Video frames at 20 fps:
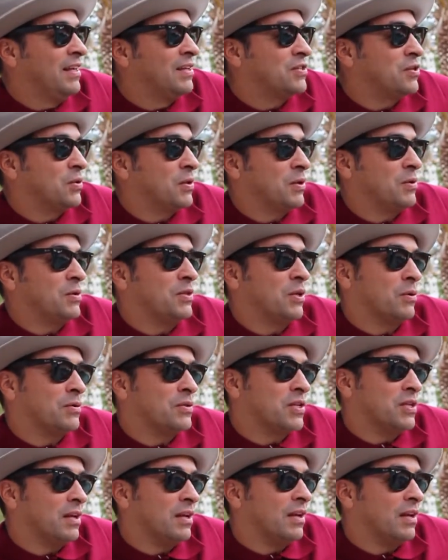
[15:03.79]
So there
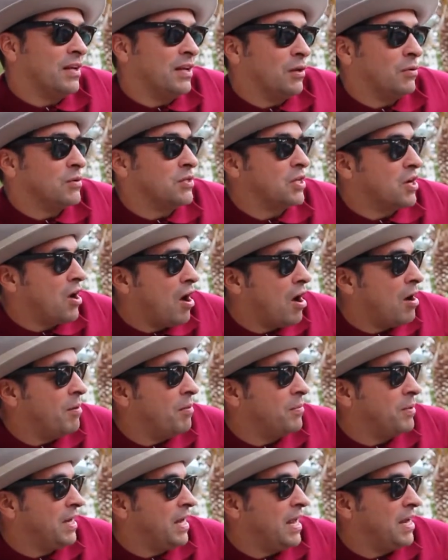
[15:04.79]
was a
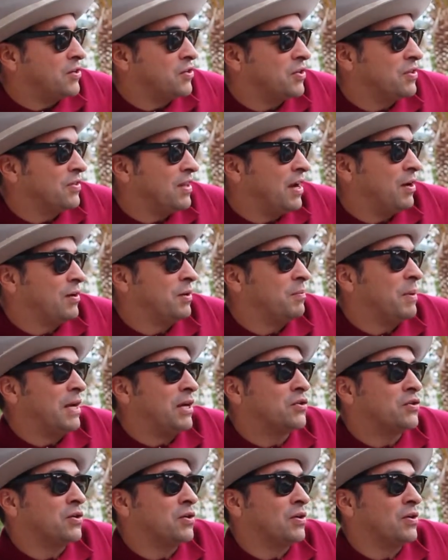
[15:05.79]
combination there to
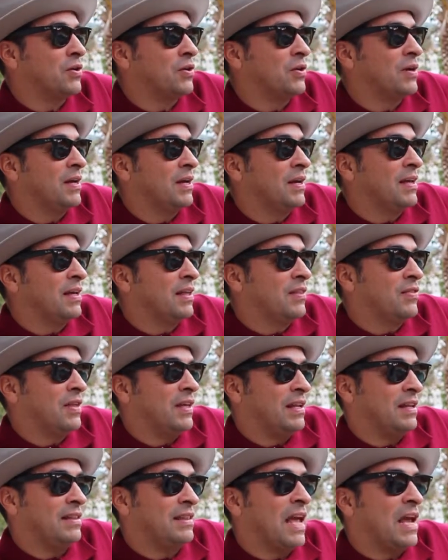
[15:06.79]
make sure
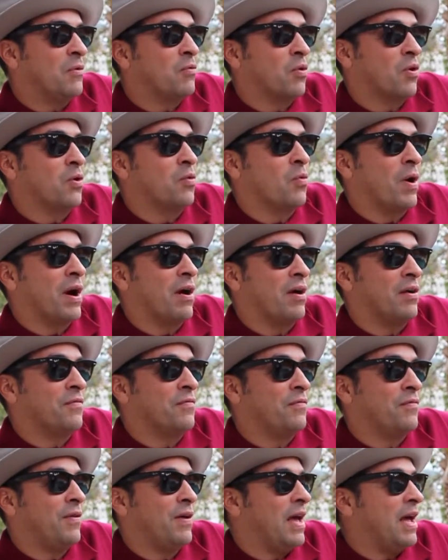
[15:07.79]
that they were aware
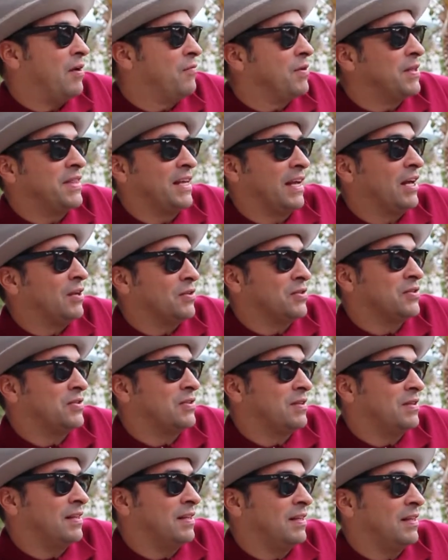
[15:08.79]
of everything
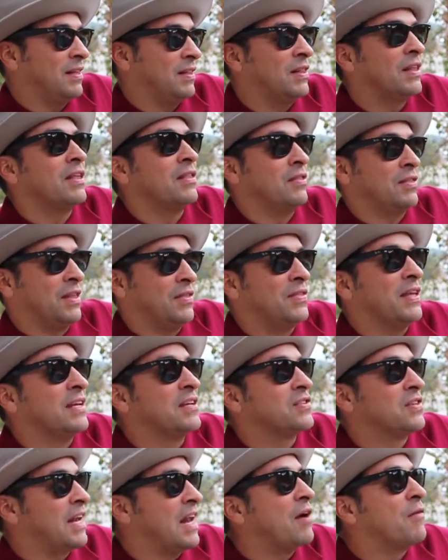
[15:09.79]
else, the
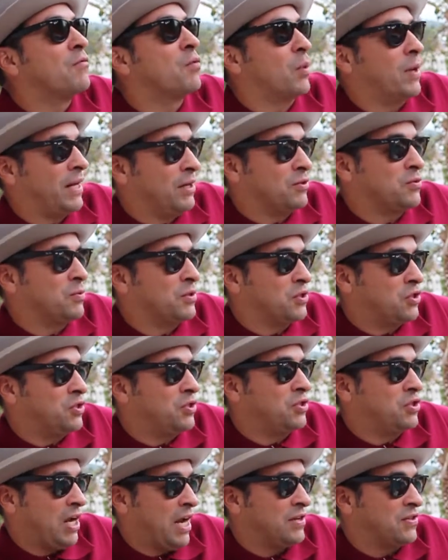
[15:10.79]
things that everyone else was
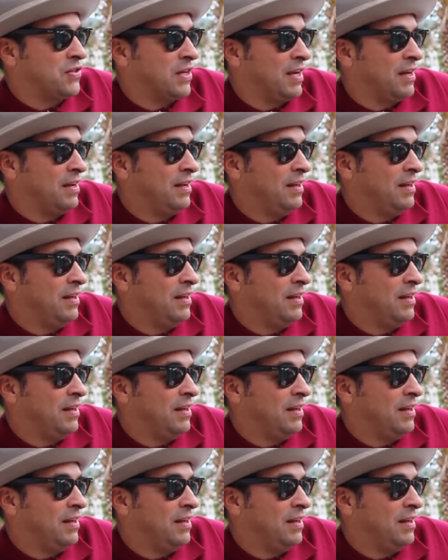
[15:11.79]
chasing.